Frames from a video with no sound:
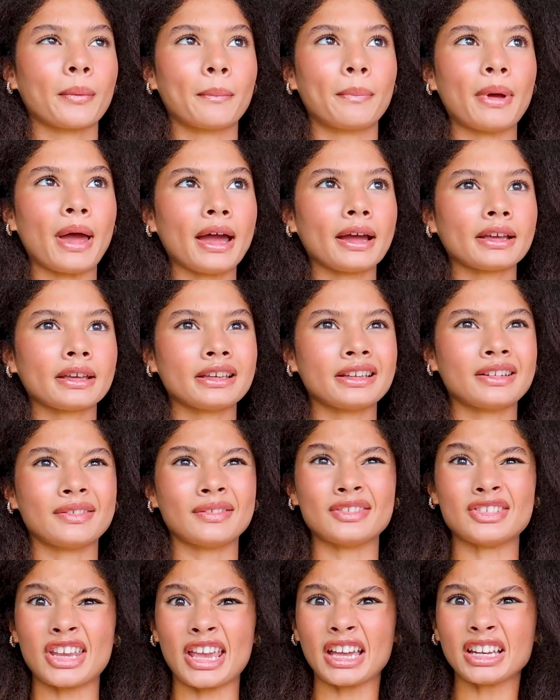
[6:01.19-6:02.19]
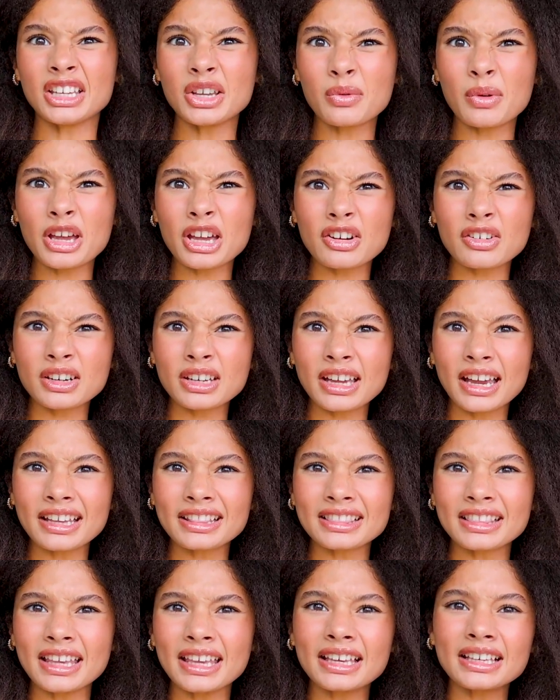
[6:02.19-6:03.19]
back in January,
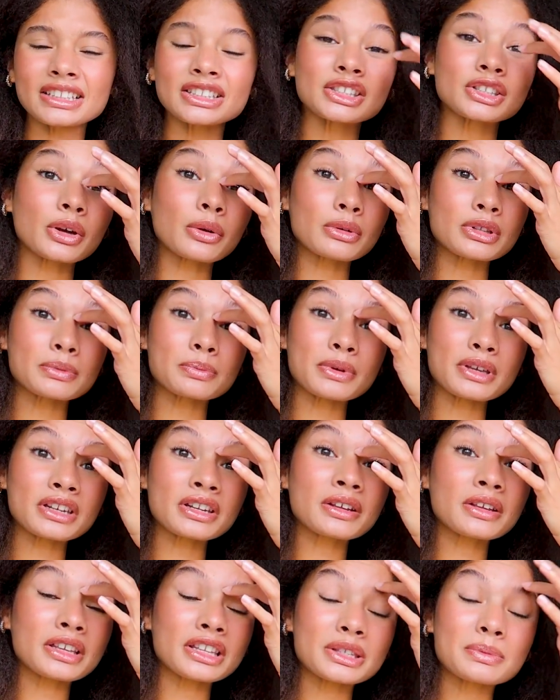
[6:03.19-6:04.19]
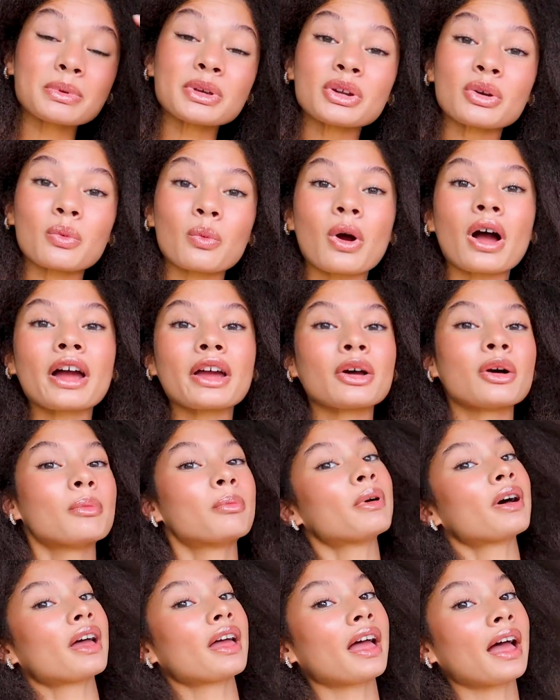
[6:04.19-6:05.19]
I think. So it's been a while,
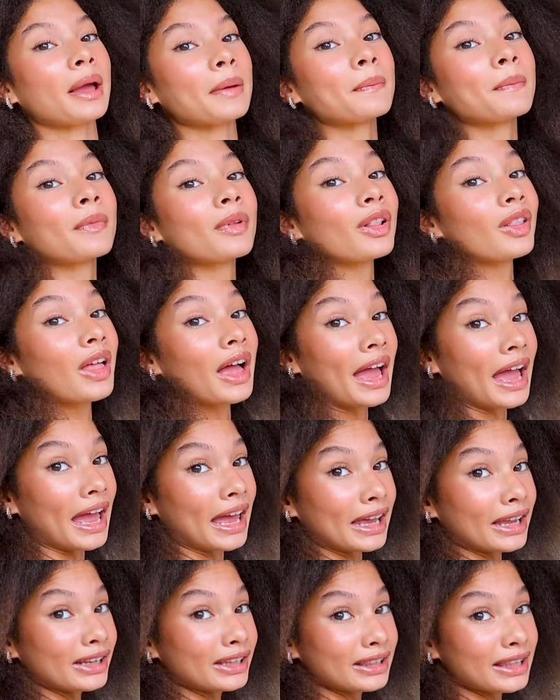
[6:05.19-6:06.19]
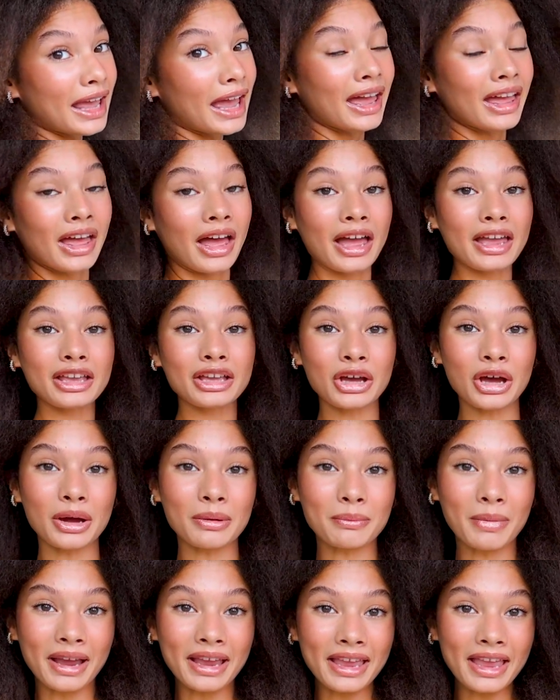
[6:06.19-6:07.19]
but I'm glad that I
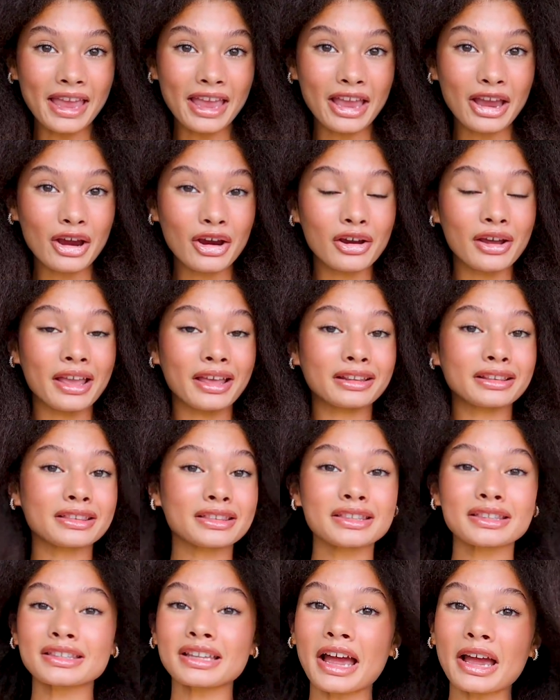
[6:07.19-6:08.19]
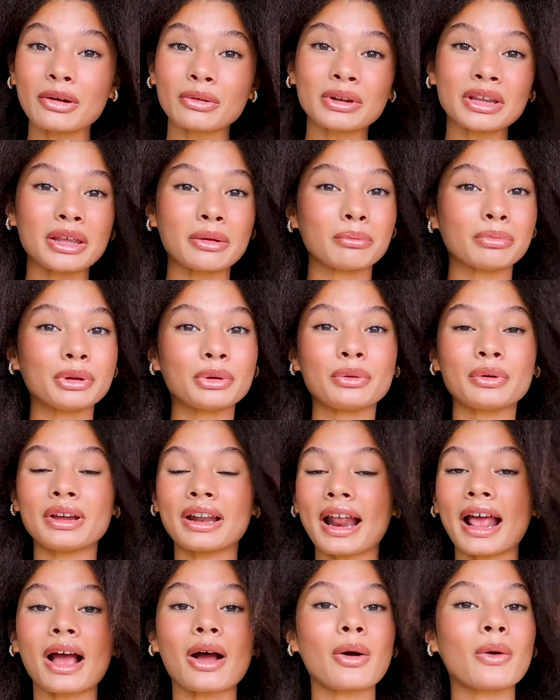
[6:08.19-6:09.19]
cut my hair and styled it and blew
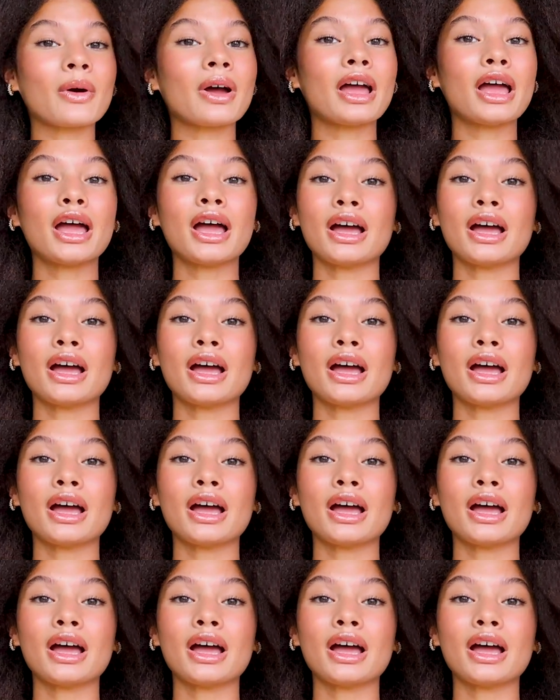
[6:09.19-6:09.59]
it out.